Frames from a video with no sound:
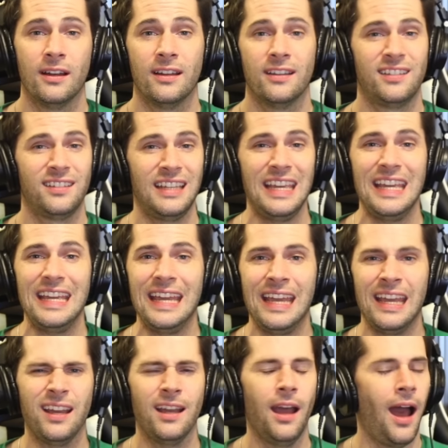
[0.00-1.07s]

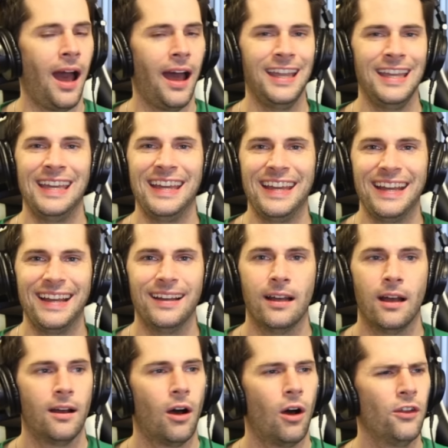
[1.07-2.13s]
Skiing, hiking,
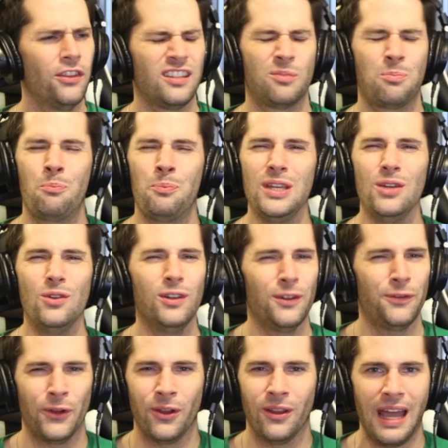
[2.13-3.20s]
all this
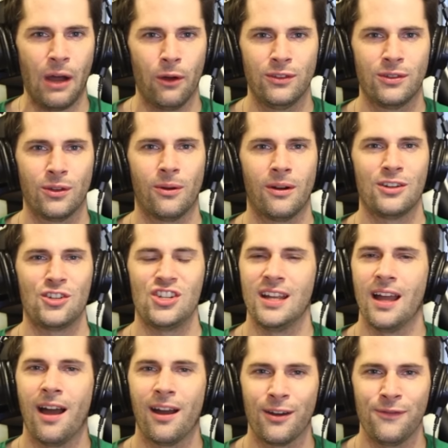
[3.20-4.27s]
beautiful outdoor
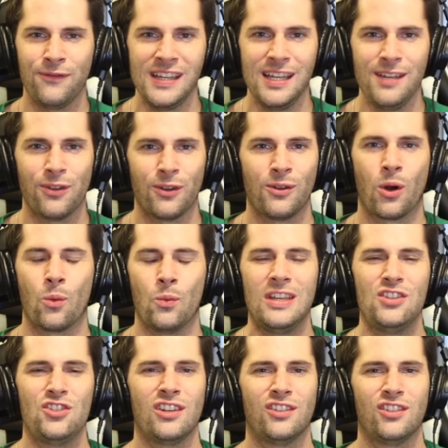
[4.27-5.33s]
geography for
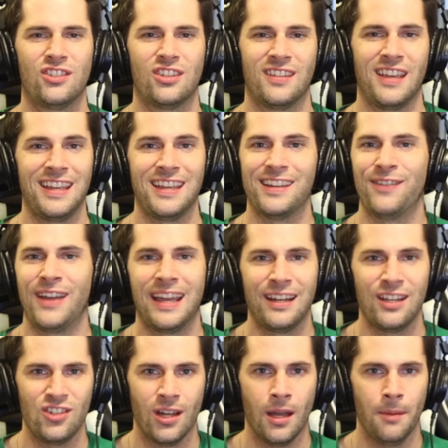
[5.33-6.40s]
Norwegians to take
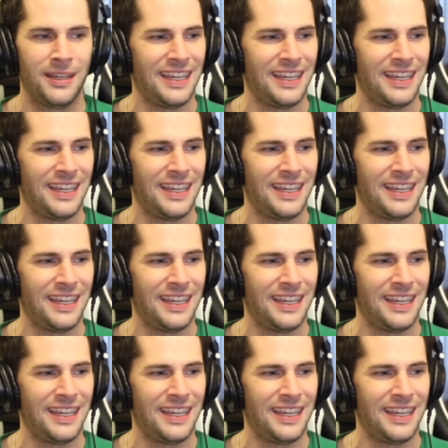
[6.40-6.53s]
advantage of.